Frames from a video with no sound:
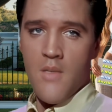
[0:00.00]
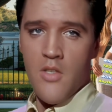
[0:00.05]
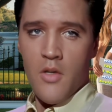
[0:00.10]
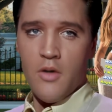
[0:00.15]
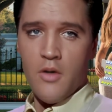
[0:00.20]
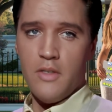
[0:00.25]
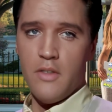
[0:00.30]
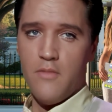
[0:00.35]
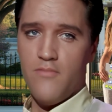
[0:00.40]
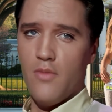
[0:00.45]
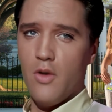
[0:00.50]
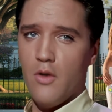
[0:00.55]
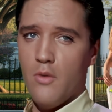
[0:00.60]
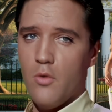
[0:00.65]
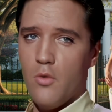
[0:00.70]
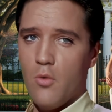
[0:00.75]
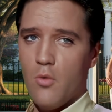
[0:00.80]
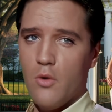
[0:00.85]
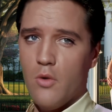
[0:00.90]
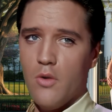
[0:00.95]
During the
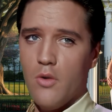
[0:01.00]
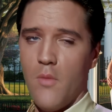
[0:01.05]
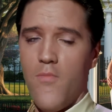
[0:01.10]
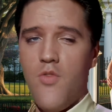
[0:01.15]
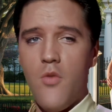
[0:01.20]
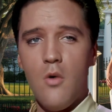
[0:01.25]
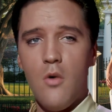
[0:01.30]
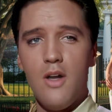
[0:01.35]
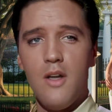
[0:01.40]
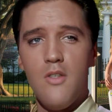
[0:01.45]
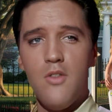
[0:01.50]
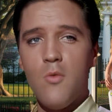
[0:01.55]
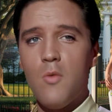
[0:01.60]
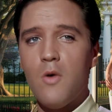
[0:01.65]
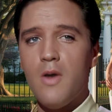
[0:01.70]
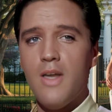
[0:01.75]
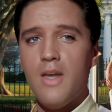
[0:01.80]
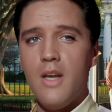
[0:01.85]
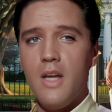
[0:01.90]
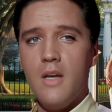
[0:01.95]
third quarter of
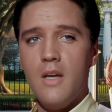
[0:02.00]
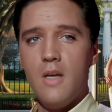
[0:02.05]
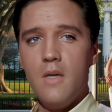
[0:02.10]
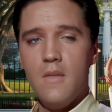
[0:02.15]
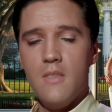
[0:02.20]
2020,